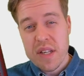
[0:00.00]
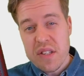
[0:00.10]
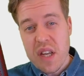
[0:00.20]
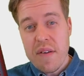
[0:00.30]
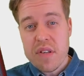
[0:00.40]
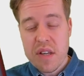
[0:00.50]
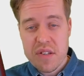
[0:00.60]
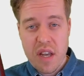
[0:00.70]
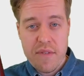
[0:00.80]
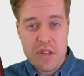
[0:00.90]
This gives
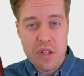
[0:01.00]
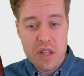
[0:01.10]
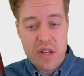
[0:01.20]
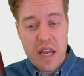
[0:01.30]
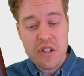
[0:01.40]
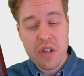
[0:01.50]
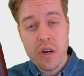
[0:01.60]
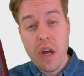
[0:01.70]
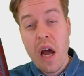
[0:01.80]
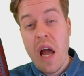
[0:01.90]
us a
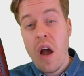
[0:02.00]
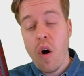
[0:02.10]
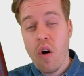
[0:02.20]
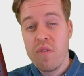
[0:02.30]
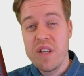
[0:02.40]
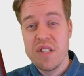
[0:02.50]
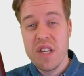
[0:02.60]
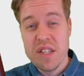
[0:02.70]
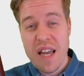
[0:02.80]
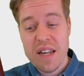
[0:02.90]
visualization of the
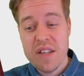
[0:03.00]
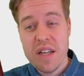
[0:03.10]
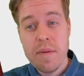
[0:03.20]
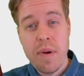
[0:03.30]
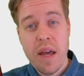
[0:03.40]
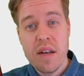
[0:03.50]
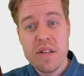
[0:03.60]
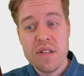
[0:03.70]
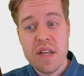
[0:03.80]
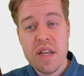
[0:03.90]
syntactic
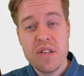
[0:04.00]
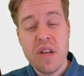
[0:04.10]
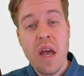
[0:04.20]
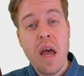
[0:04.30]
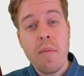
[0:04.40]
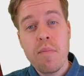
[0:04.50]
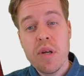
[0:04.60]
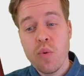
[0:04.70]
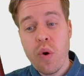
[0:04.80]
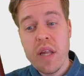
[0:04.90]
dependencies
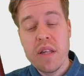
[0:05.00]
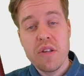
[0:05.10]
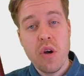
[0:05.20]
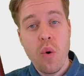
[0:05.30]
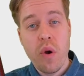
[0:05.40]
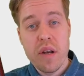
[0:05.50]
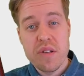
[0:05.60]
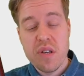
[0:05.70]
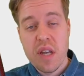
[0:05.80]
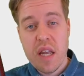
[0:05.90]
between the
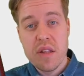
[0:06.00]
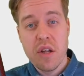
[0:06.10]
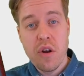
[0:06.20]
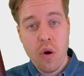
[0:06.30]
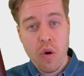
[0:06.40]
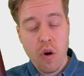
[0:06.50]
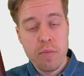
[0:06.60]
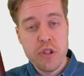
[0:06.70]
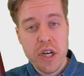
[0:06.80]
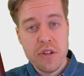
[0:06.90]
tokens in the doc
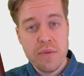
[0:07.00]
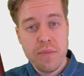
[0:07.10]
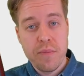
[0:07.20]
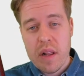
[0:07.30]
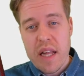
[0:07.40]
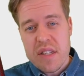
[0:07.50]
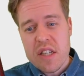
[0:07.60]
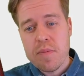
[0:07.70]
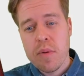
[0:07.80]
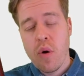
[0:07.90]
object. Let's
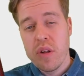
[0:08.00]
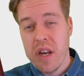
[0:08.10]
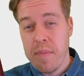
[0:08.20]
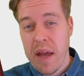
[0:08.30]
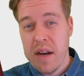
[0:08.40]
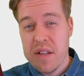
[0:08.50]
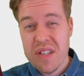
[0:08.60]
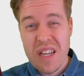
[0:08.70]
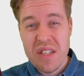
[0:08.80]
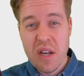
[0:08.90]
explore the
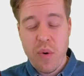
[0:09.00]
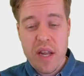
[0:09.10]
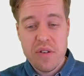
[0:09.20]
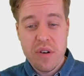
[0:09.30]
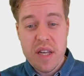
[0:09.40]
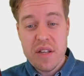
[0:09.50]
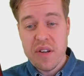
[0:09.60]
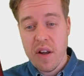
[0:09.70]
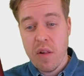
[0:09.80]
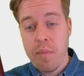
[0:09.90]
dependencies in greater
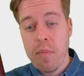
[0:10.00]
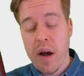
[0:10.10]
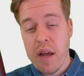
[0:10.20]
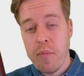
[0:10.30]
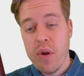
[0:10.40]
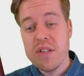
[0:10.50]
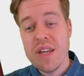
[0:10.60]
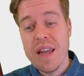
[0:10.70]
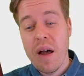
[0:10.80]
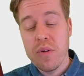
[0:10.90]
detail by
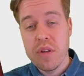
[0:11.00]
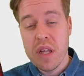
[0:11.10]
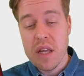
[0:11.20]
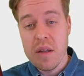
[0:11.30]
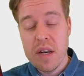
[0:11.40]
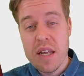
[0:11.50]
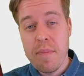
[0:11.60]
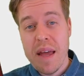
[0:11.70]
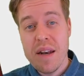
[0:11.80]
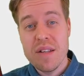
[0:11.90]
printing out the
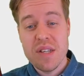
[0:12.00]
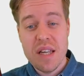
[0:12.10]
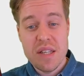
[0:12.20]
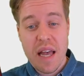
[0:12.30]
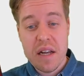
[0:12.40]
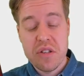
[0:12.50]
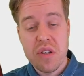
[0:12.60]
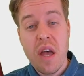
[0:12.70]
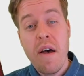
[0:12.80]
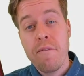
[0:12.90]
dependency tags